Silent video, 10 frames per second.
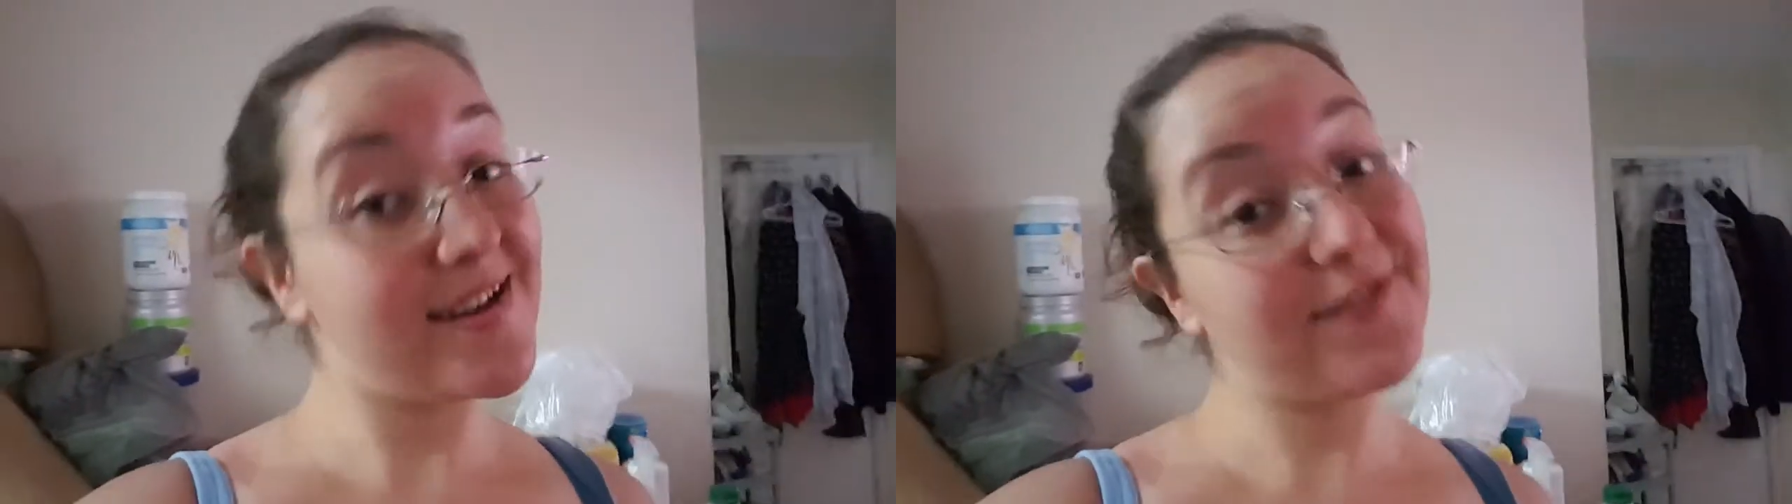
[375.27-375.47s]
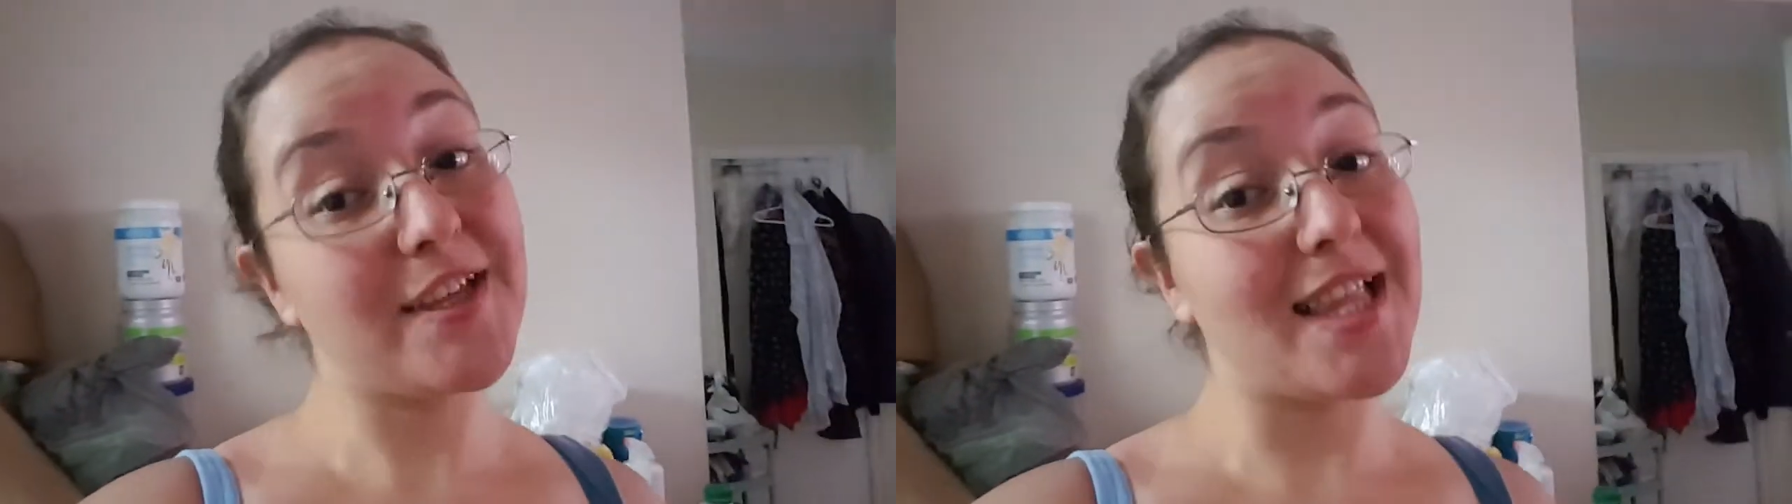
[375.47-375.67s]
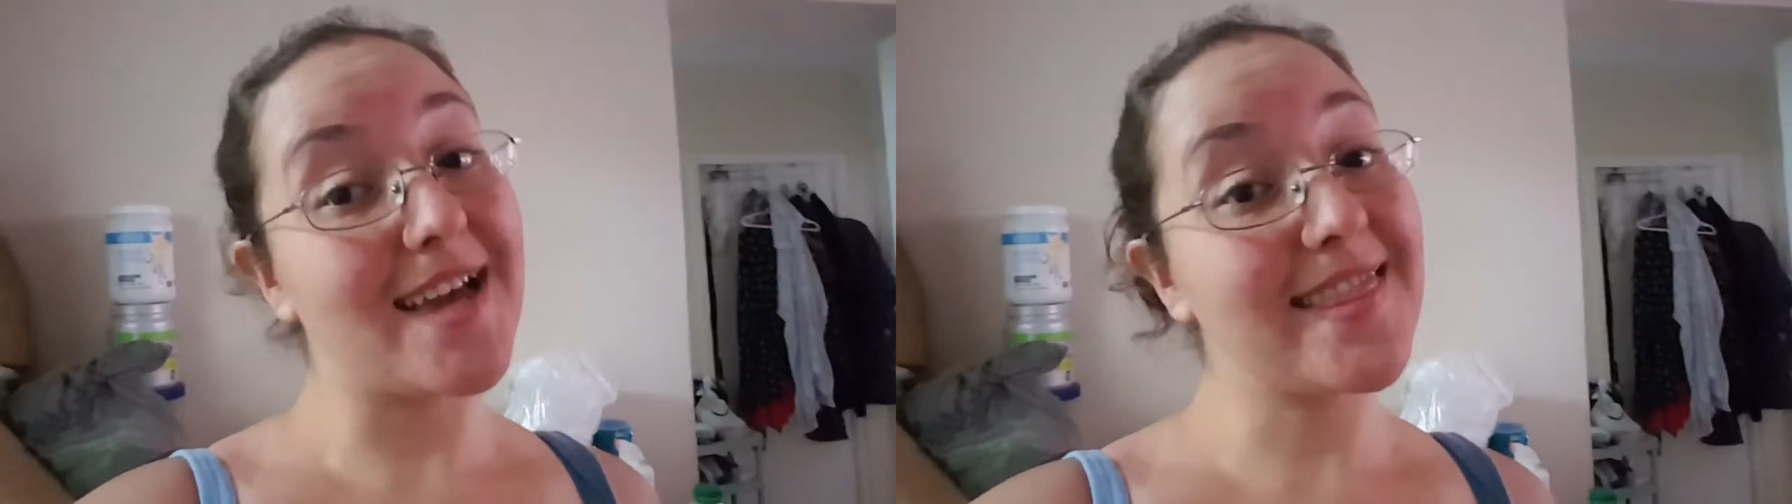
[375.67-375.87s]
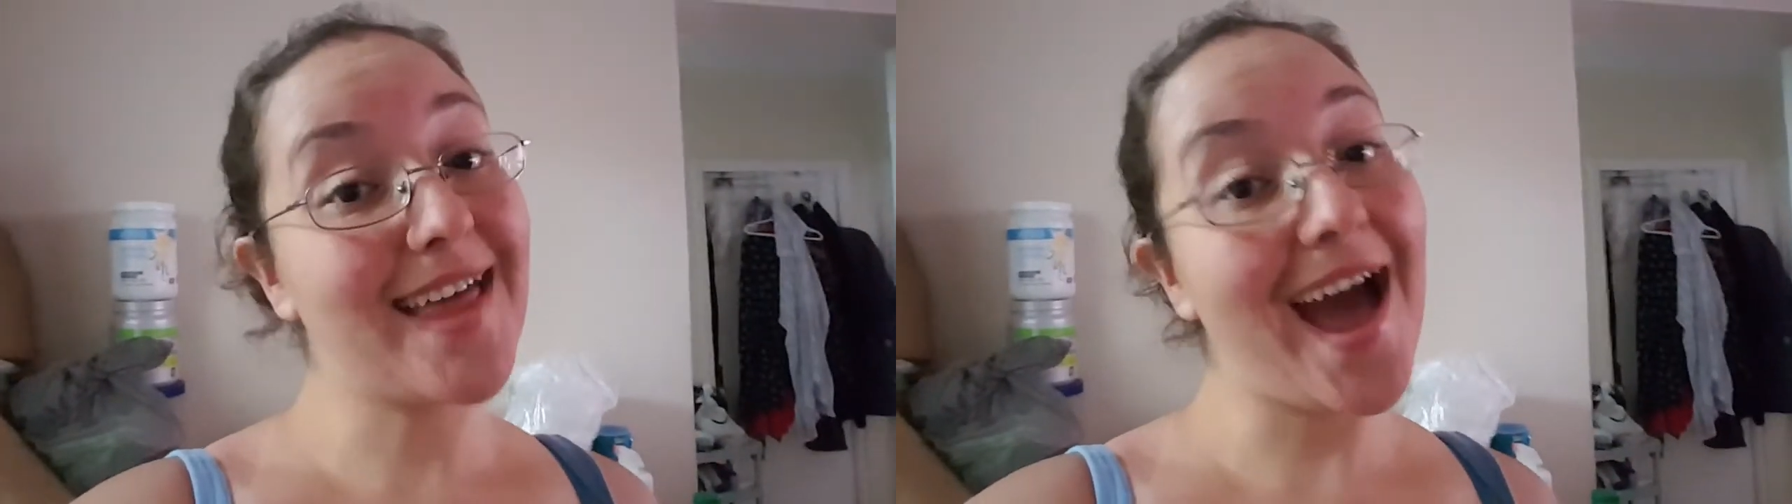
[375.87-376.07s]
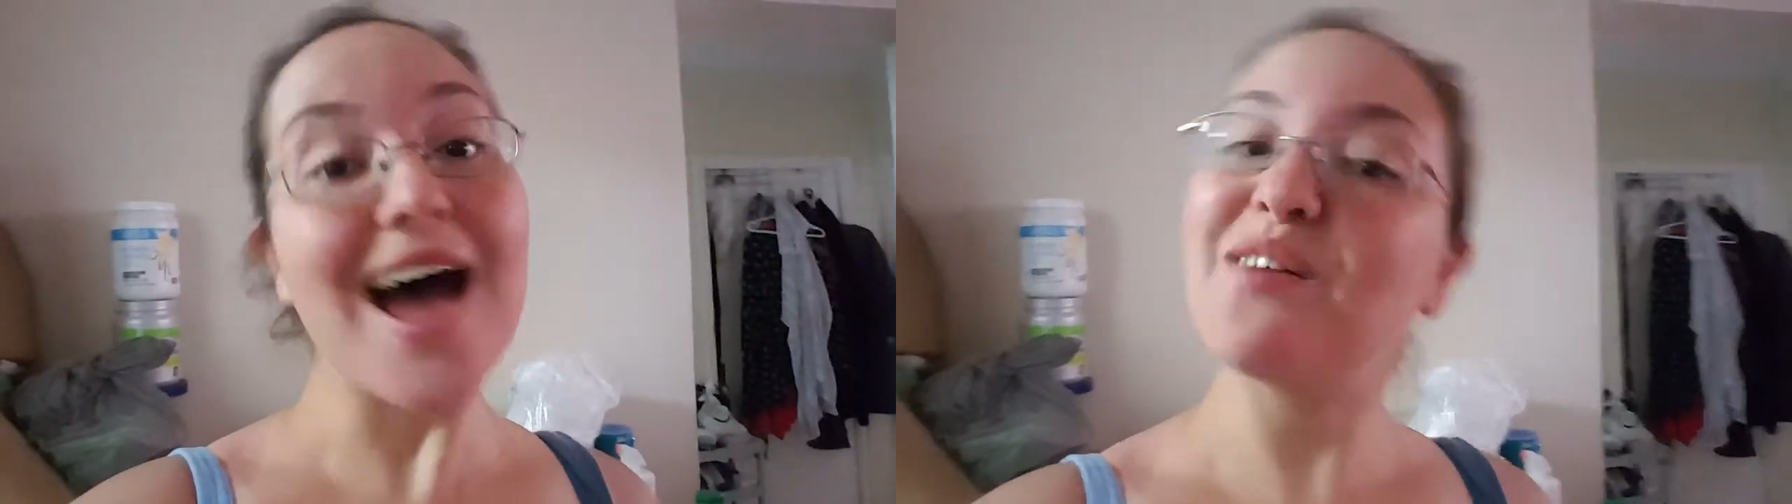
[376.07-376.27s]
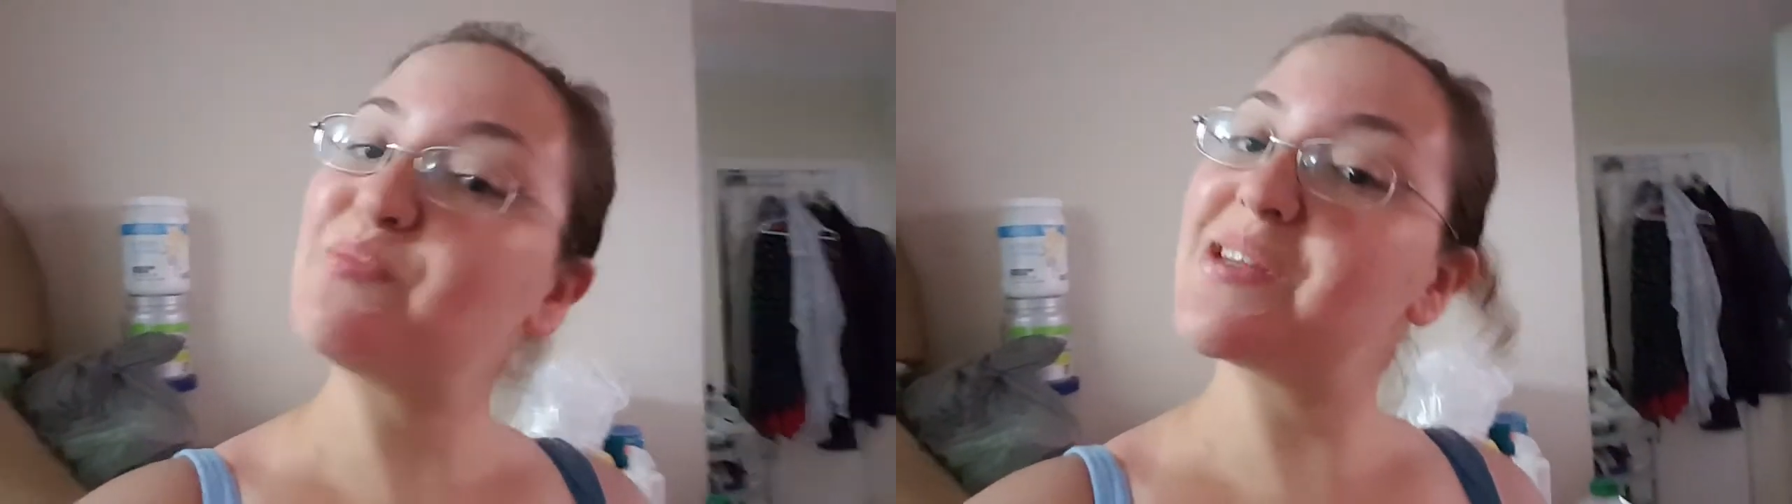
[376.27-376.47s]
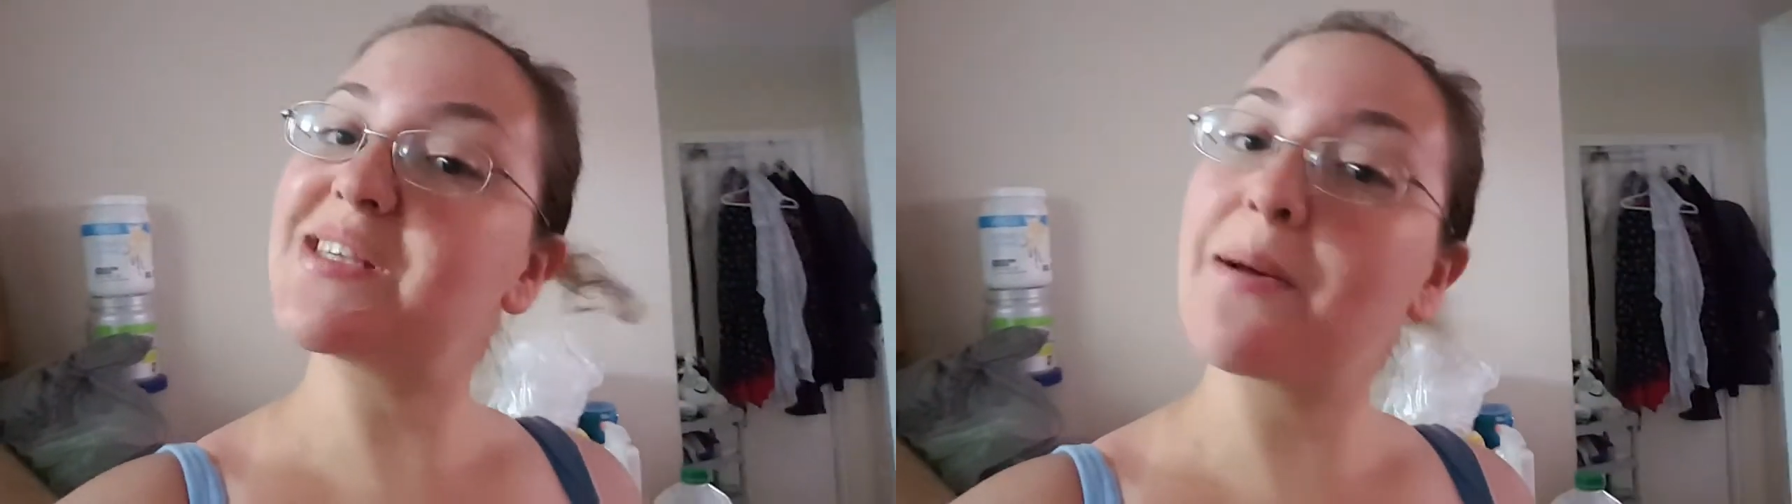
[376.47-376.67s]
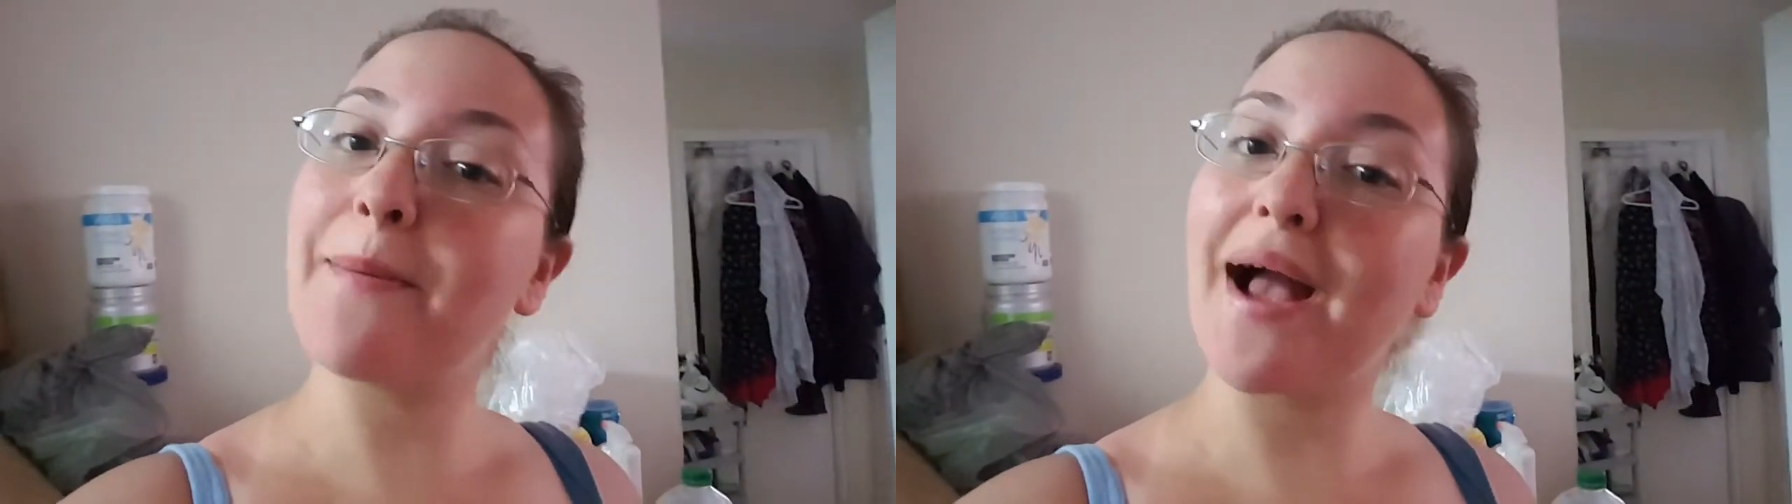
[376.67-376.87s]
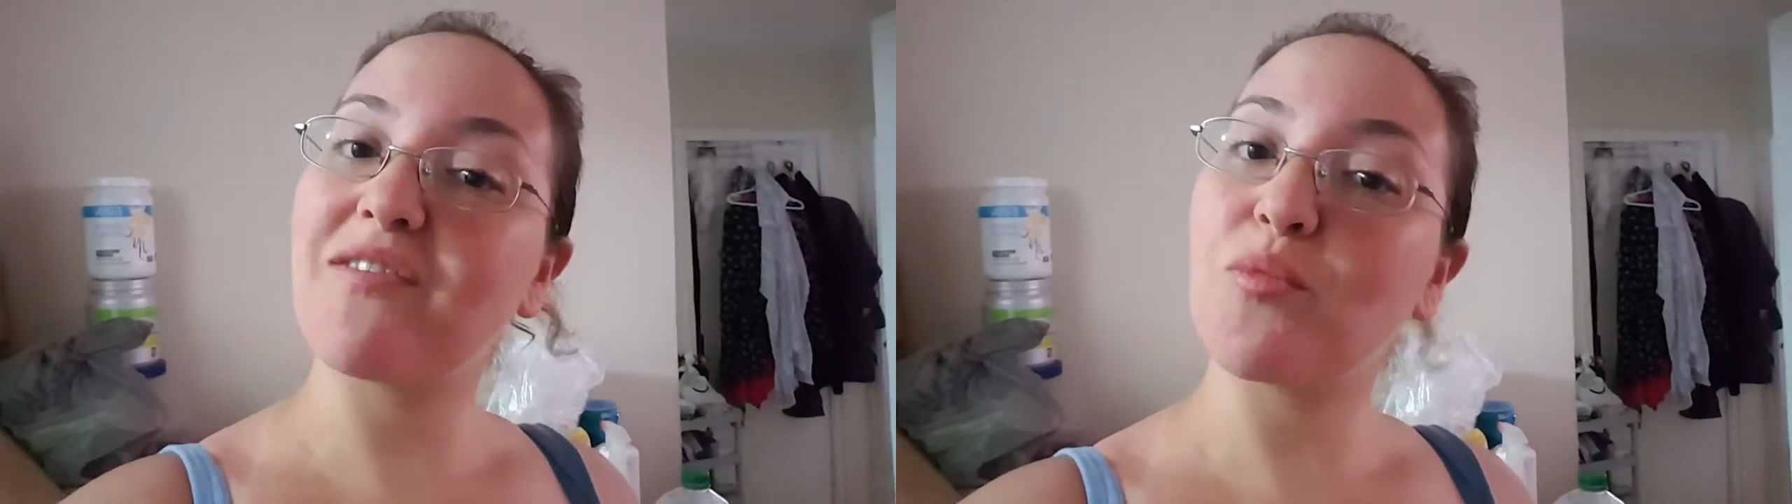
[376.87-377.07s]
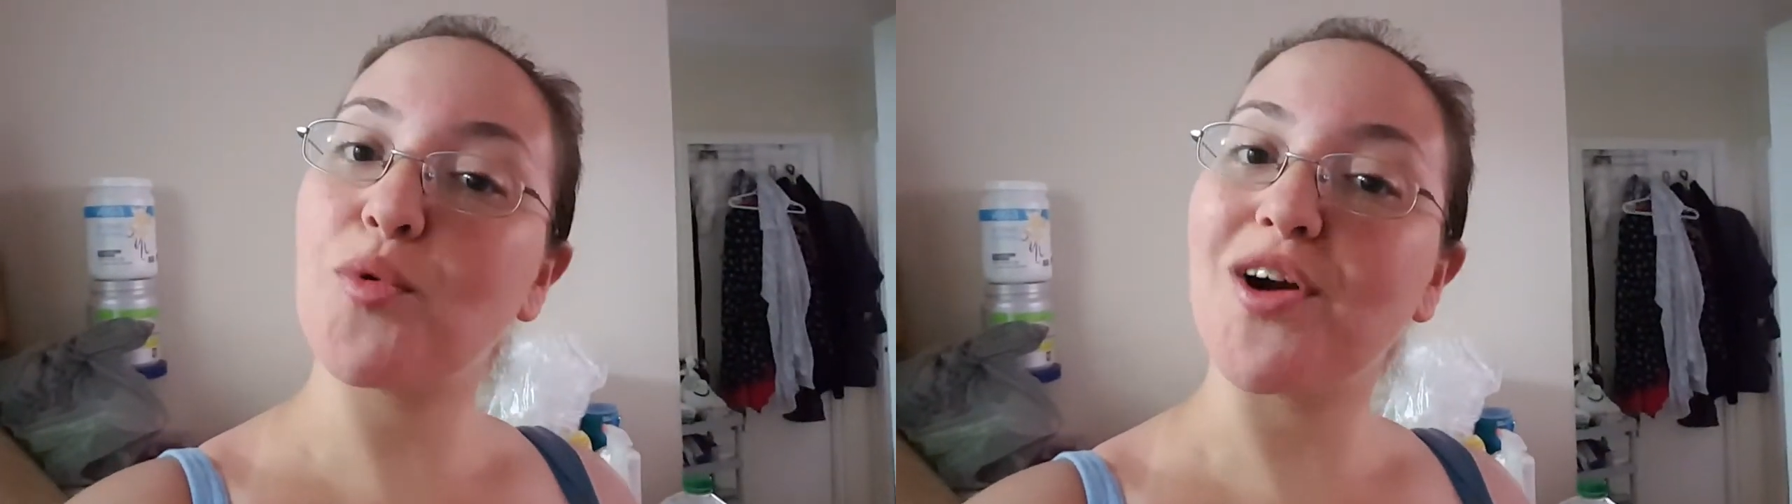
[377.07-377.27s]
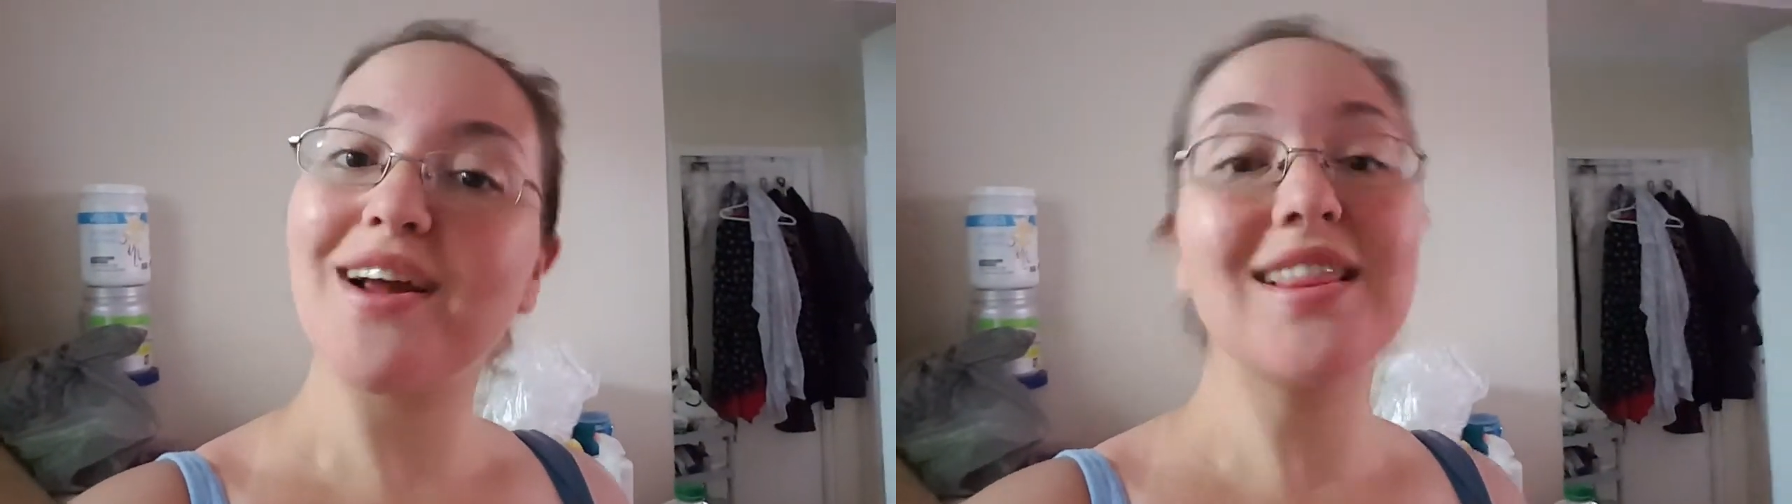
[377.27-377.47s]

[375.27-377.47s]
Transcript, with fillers: Now if you like that, please come back for